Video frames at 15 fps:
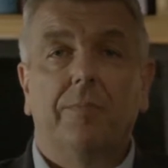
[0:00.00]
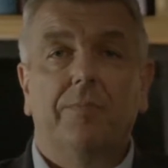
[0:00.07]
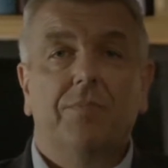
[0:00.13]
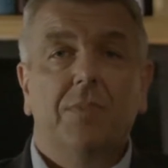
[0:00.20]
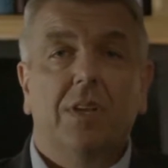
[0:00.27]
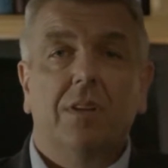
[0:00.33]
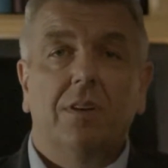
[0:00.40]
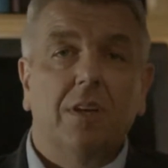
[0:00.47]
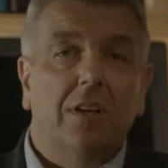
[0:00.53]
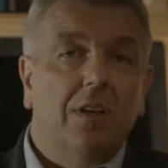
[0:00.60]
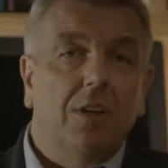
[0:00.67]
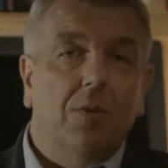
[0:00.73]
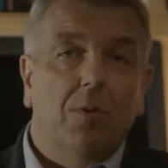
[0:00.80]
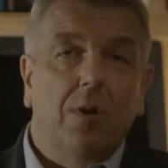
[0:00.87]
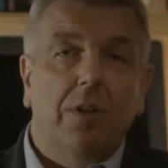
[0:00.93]
dealing
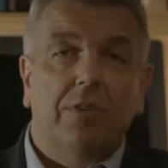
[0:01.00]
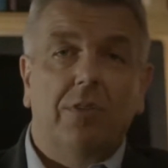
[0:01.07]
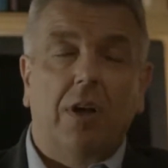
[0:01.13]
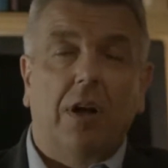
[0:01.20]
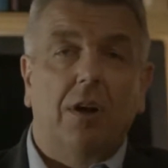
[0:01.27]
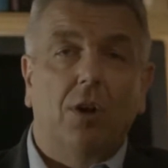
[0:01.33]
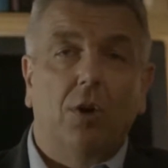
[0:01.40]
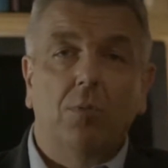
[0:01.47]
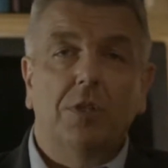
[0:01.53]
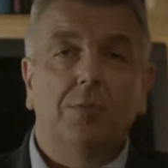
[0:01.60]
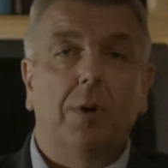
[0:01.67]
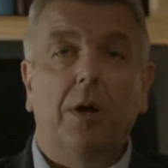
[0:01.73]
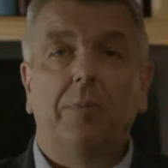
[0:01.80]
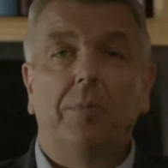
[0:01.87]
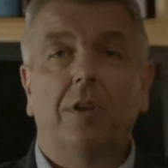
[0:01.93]
with our homeless
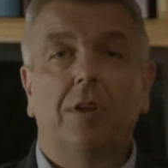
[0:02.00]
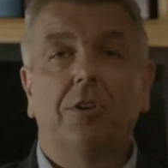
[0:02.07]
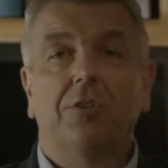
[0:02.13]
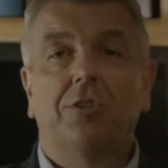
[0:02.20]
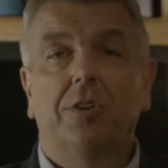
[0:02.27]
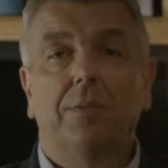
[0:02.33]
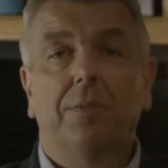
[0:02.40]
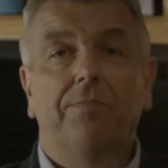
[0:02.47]
population,